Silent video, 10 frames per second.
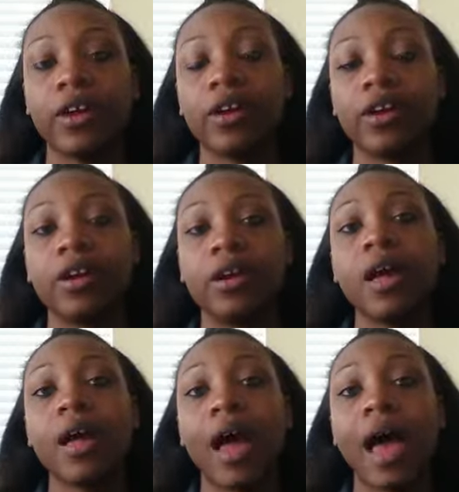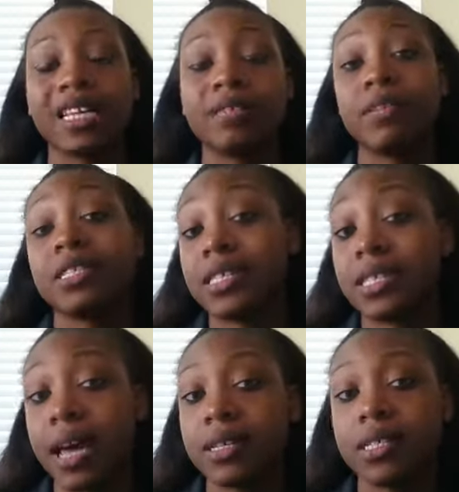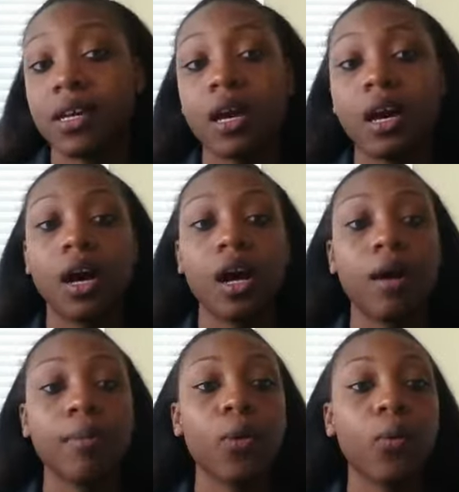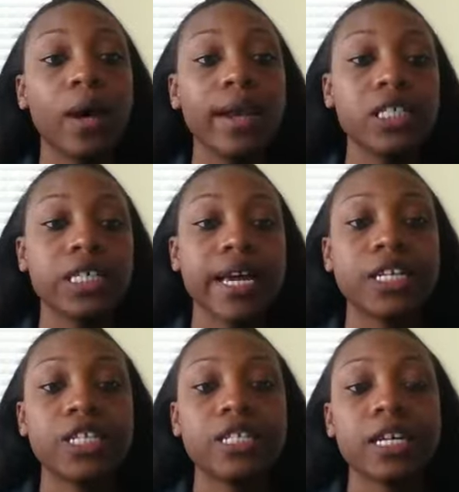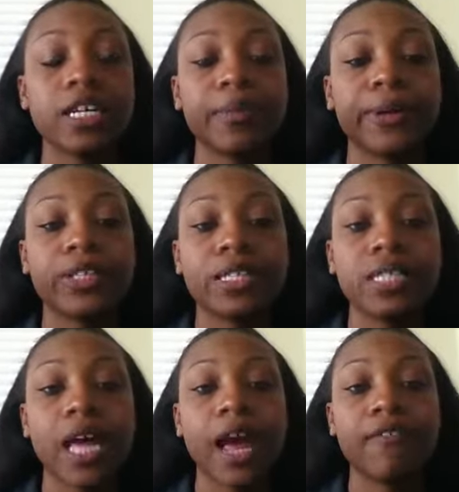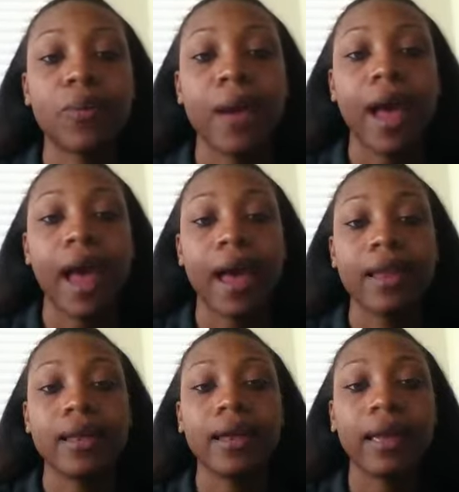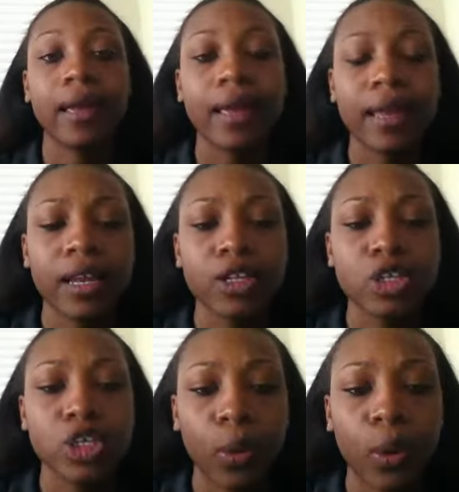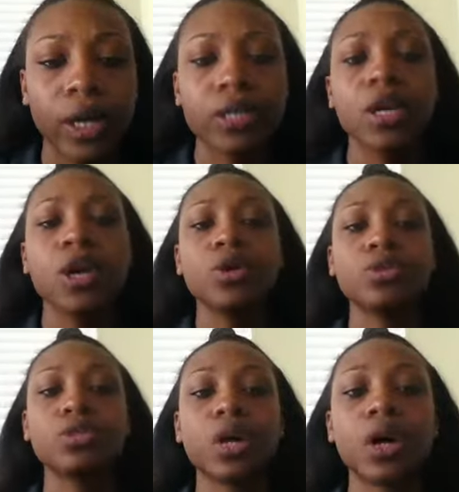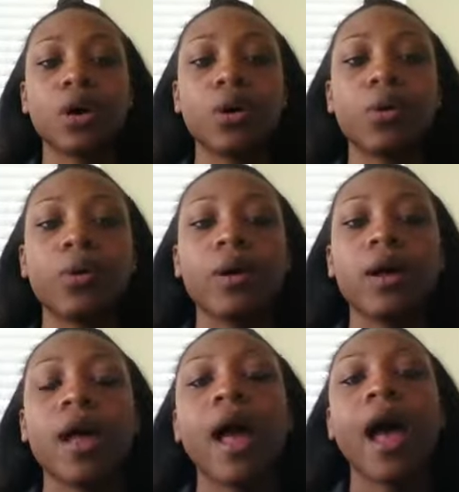their academic success. Um, what education and experiences have you had in sport. So,